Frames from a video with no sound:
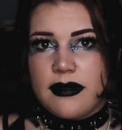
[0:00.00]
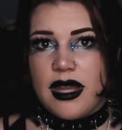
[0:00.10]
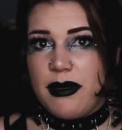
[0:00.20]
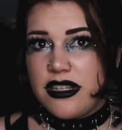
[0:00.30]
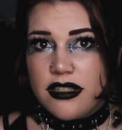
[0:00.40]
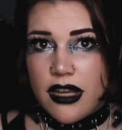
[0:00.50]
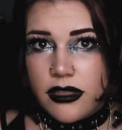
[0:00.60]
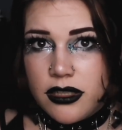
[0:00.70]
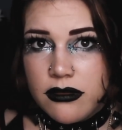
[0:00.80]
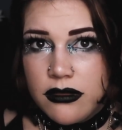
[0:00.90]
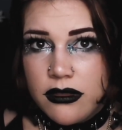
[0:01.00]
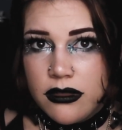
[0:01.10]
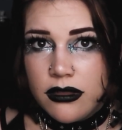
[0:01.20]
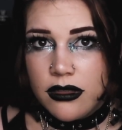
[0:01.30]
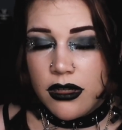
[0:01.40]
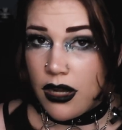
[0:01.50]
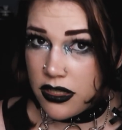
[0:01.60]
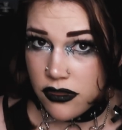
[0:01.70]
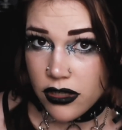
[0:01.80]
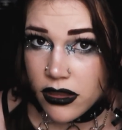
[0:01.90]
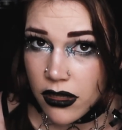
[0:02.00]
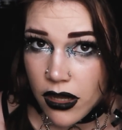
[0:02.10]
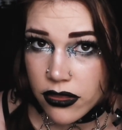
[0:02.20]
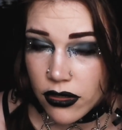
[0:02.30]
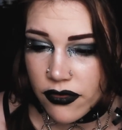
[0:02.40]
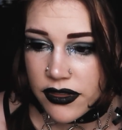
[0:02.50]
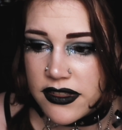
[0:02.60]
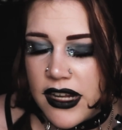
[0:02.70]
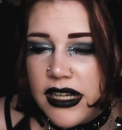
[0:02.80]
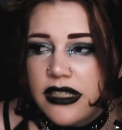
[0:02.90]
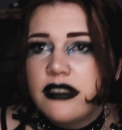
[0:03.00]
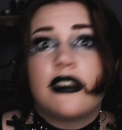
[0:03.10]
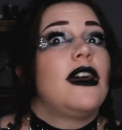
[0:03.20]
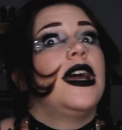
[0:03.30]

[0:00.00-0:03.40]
Let me just tell you, I still get the goth girlfriend status